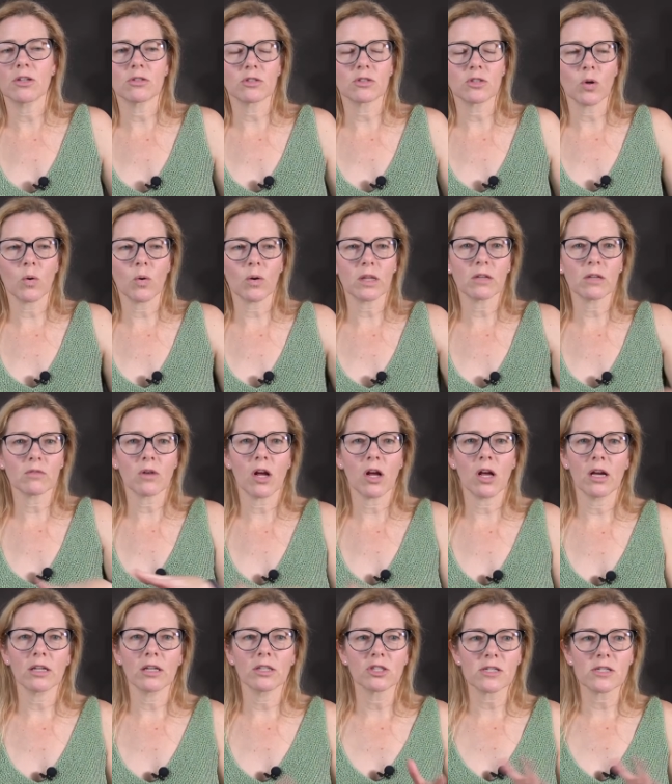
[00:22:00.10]
totally
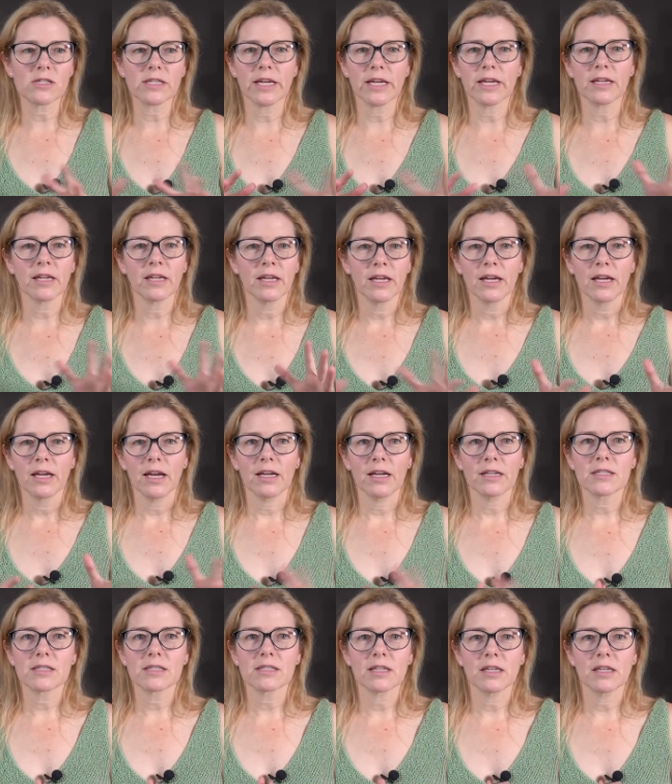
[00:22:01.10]
wrong, and just like
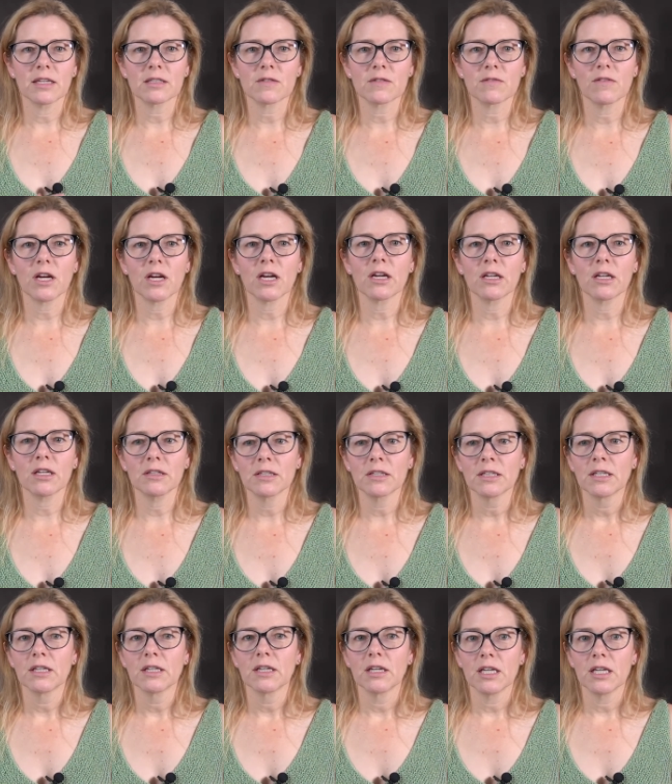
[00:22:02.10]
it's
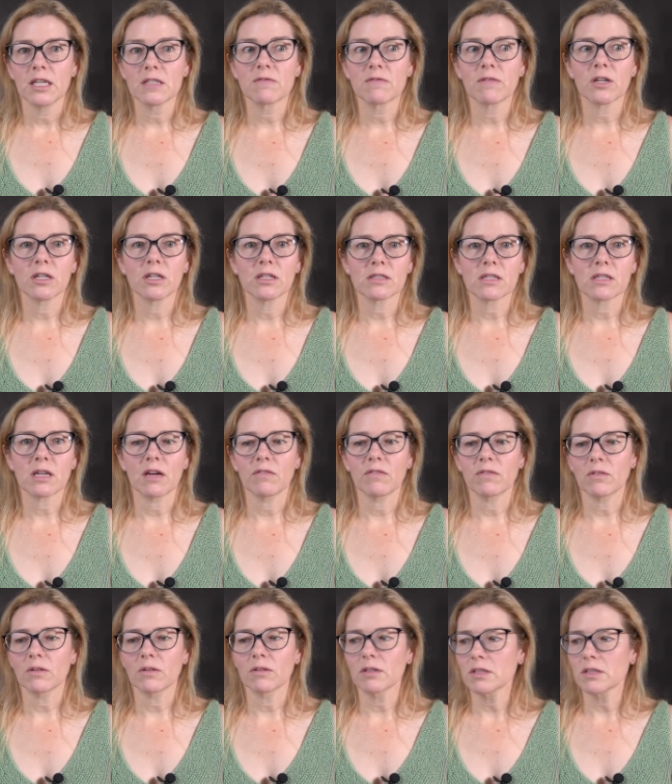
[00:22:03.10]
very
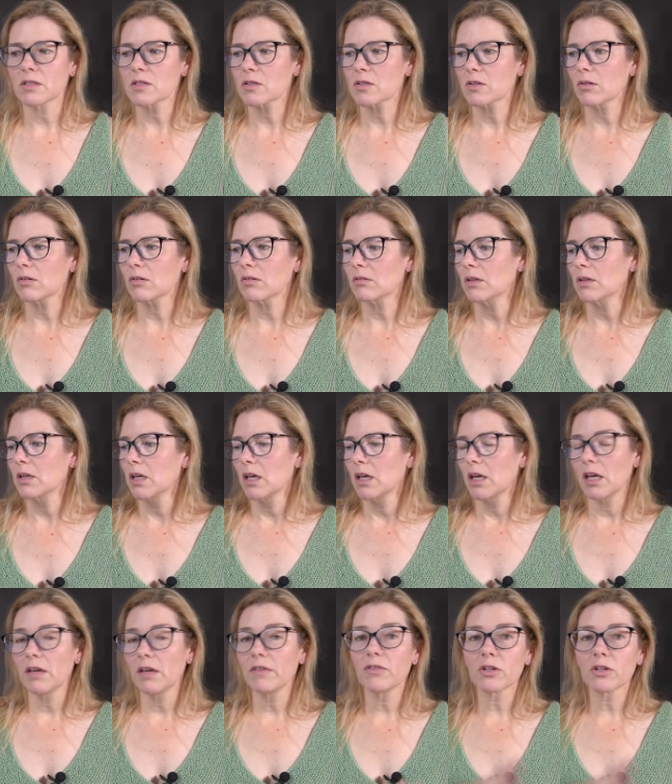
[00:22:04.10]
insightful. And so
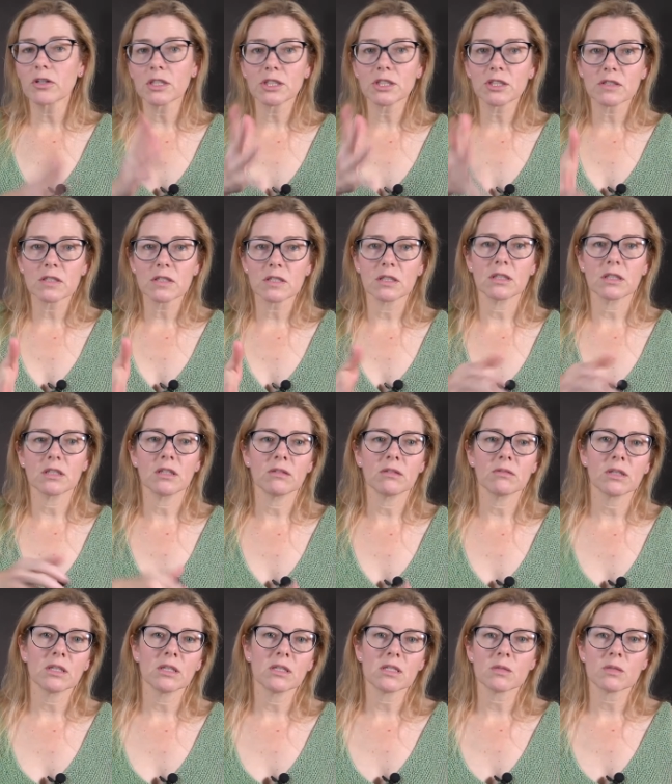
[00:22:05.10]
if you're interested in
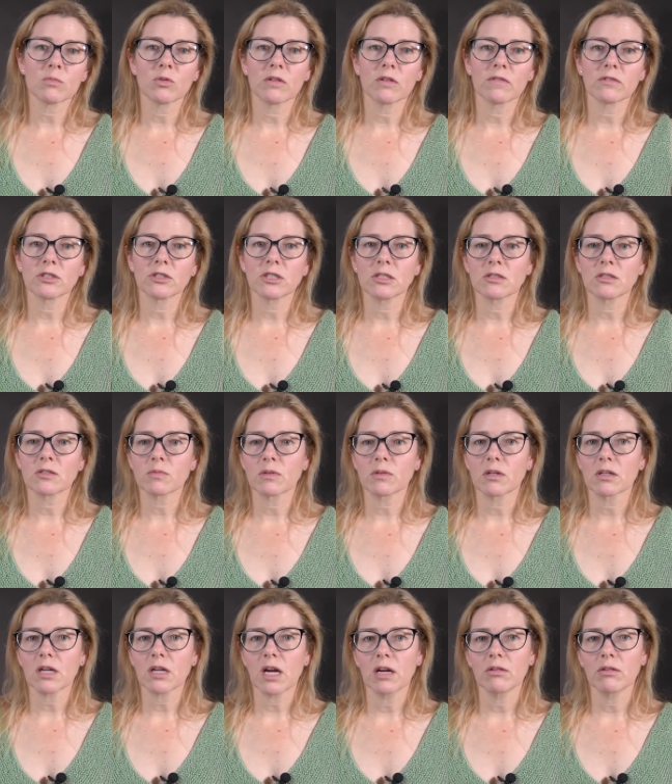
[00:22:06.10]
reading some more of Virginia's
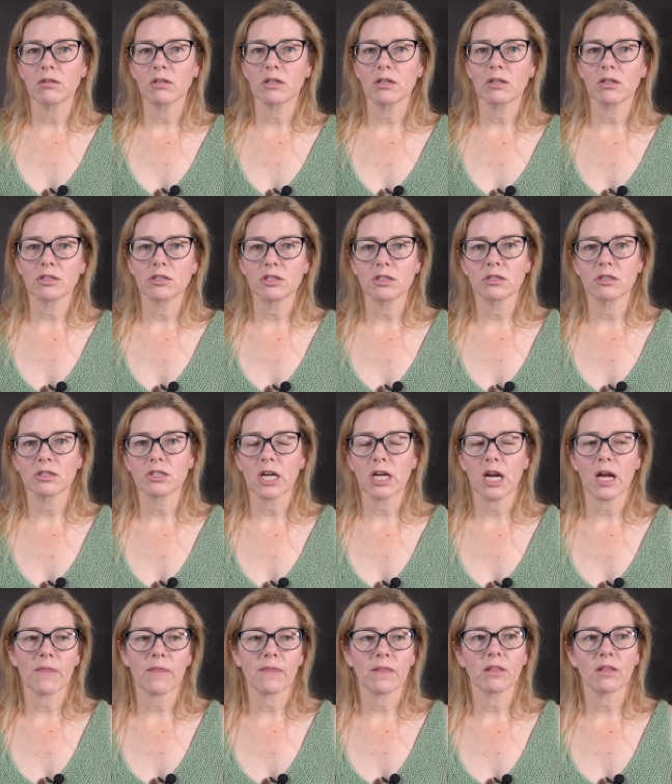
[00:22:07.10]
work, I would encourage you to
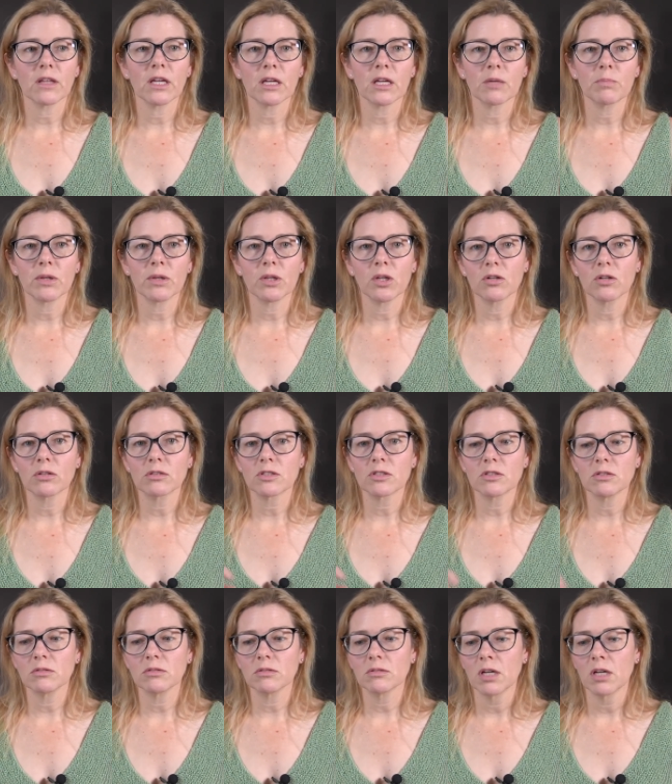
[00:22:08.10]
check out the link below
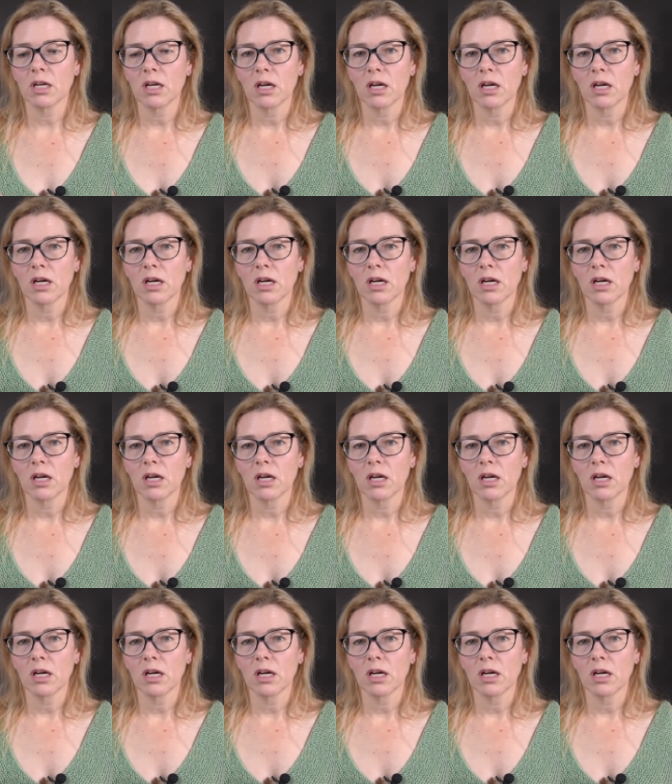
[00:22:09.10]
to